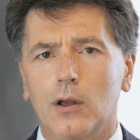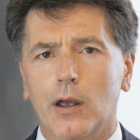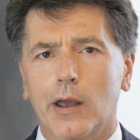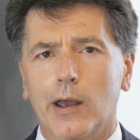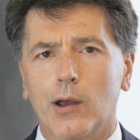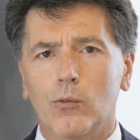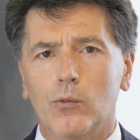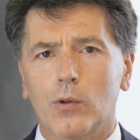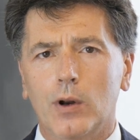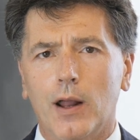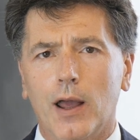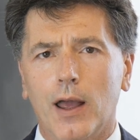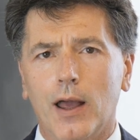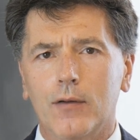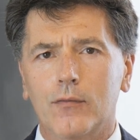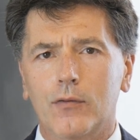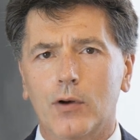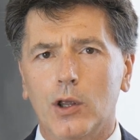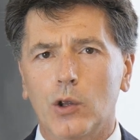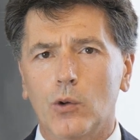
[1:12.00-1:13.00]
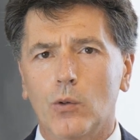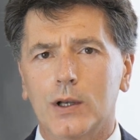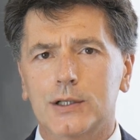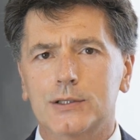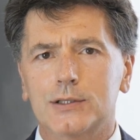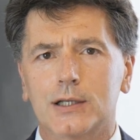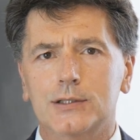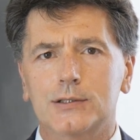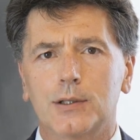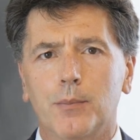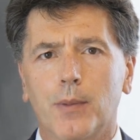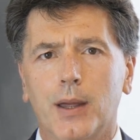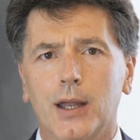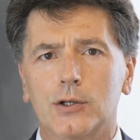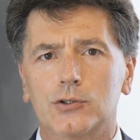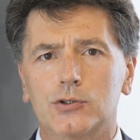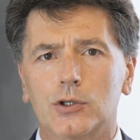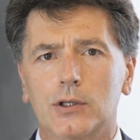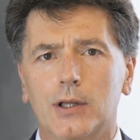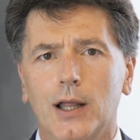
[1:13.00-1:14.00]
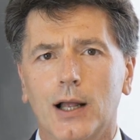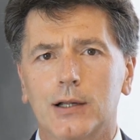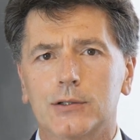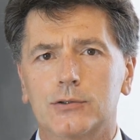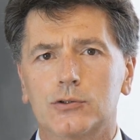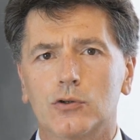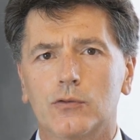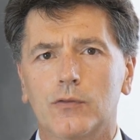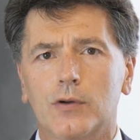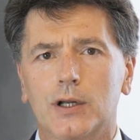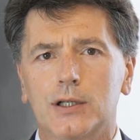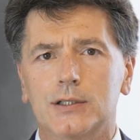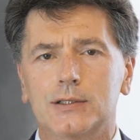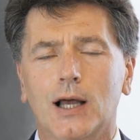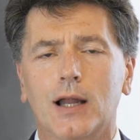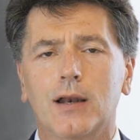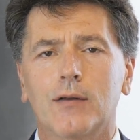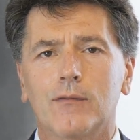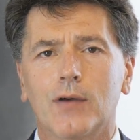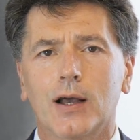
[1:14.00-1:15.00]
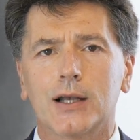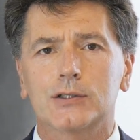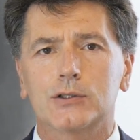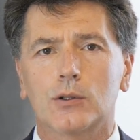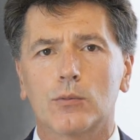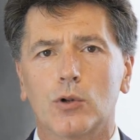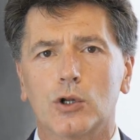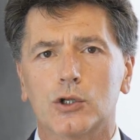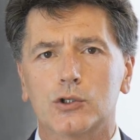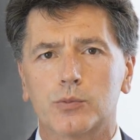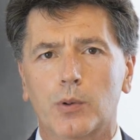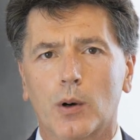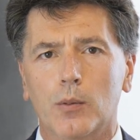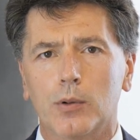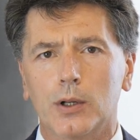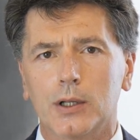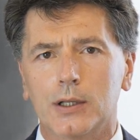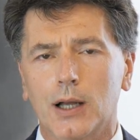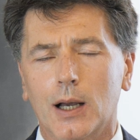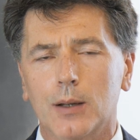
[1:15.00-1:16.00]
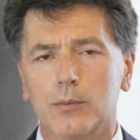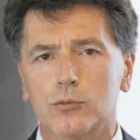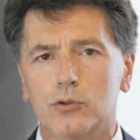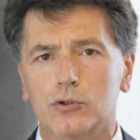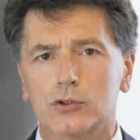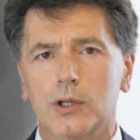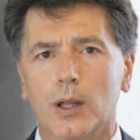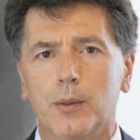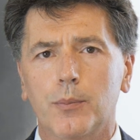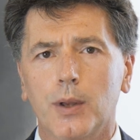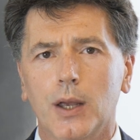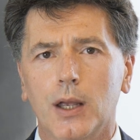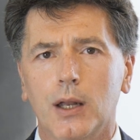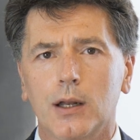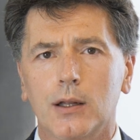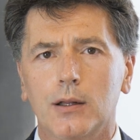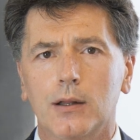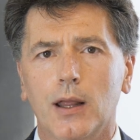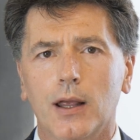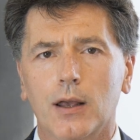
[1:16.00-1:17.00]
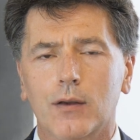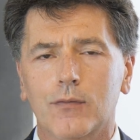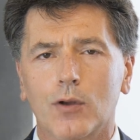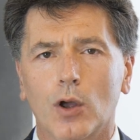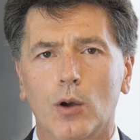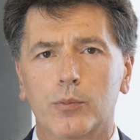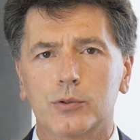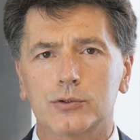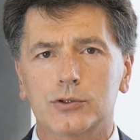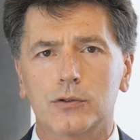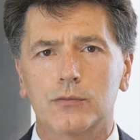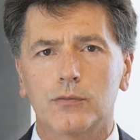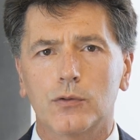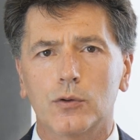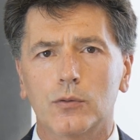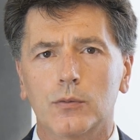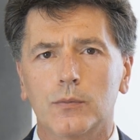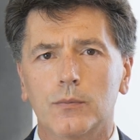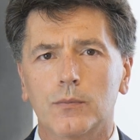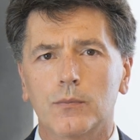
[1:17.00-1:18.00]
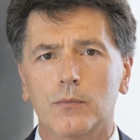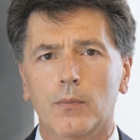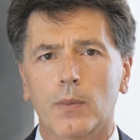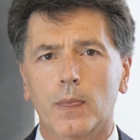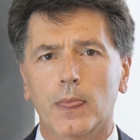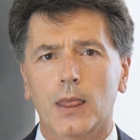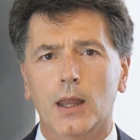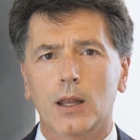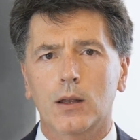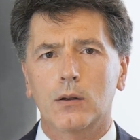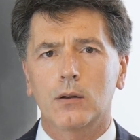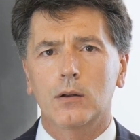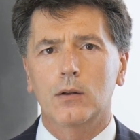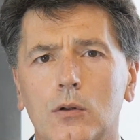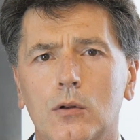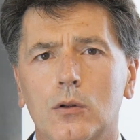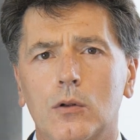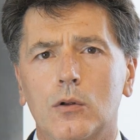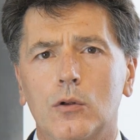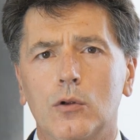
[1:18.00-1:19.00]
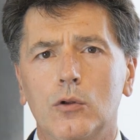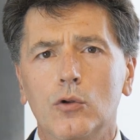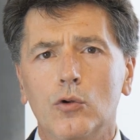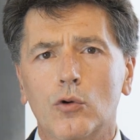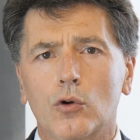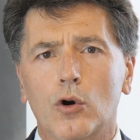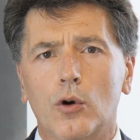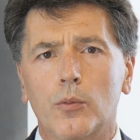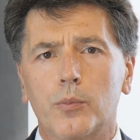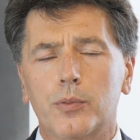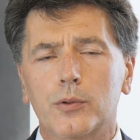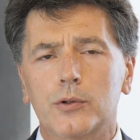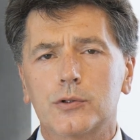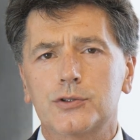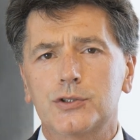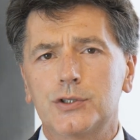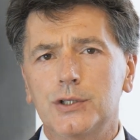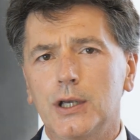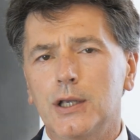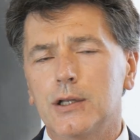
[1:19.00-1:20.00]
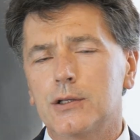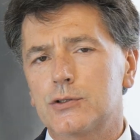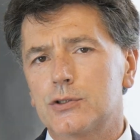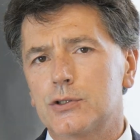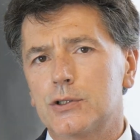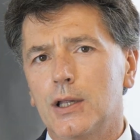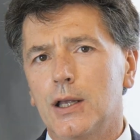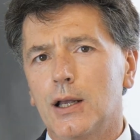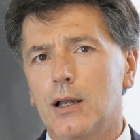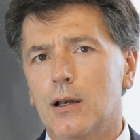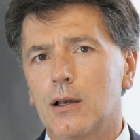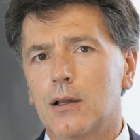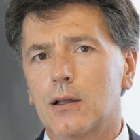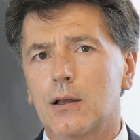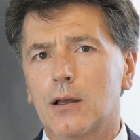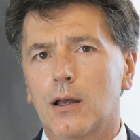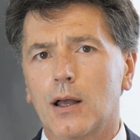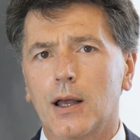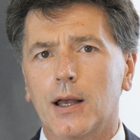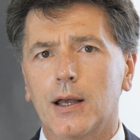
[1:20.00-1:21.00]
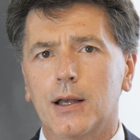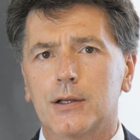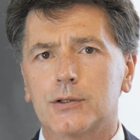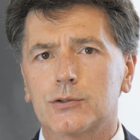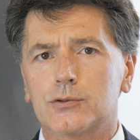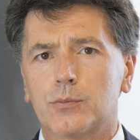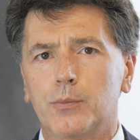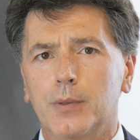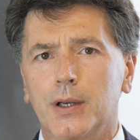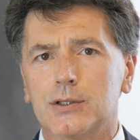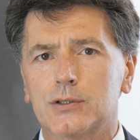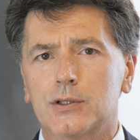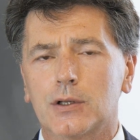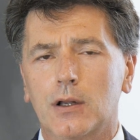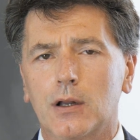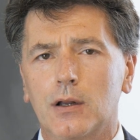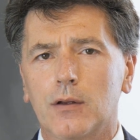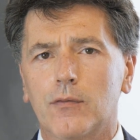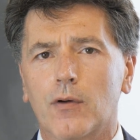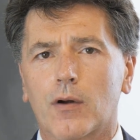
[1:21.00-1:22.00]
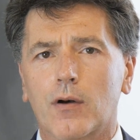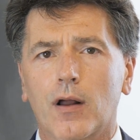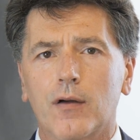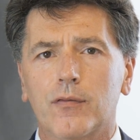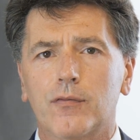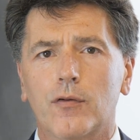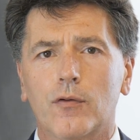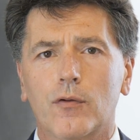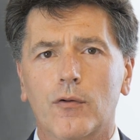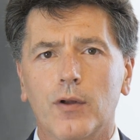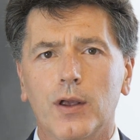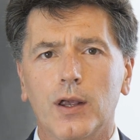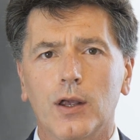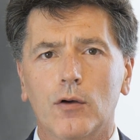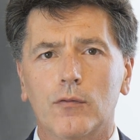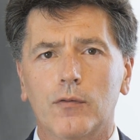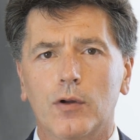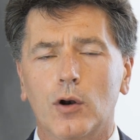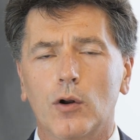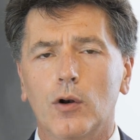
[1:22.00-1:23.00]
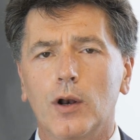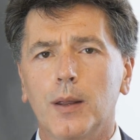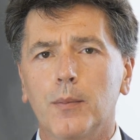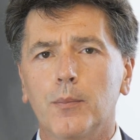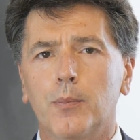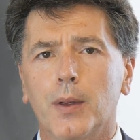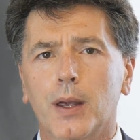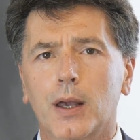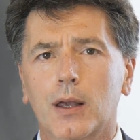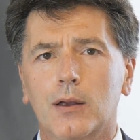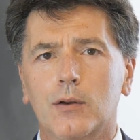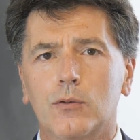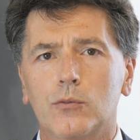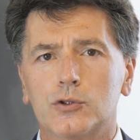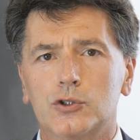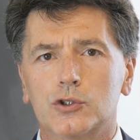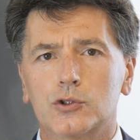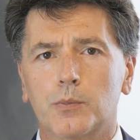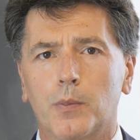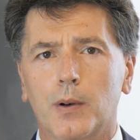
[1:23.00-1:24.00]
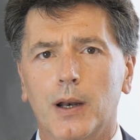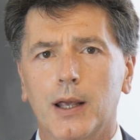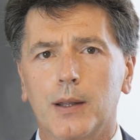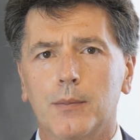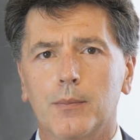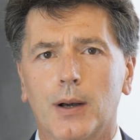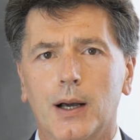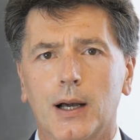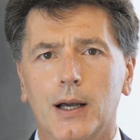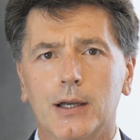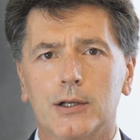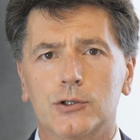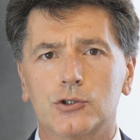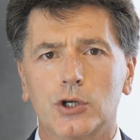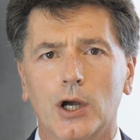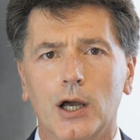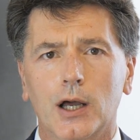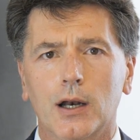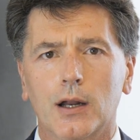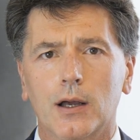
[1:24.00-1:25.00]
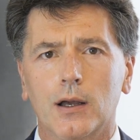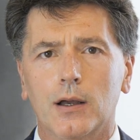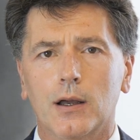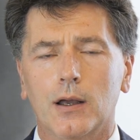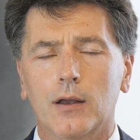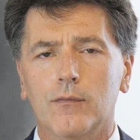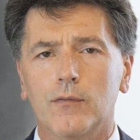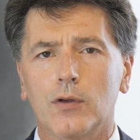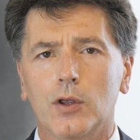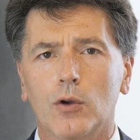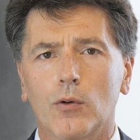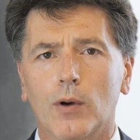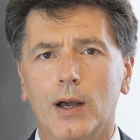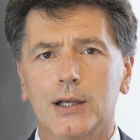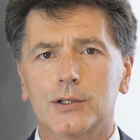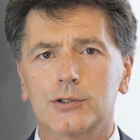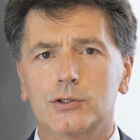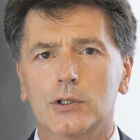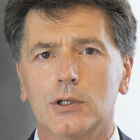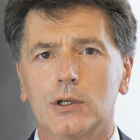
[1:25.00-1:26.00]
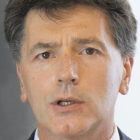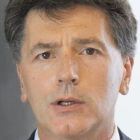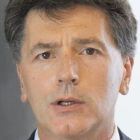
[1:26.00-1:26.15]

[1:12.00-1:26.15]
and when every US asset manager tells you that it's uninvestable, it's probably time to step in and take the opposite view. Europe seen still as basically the referee of an Olympic, which is played by China and the US,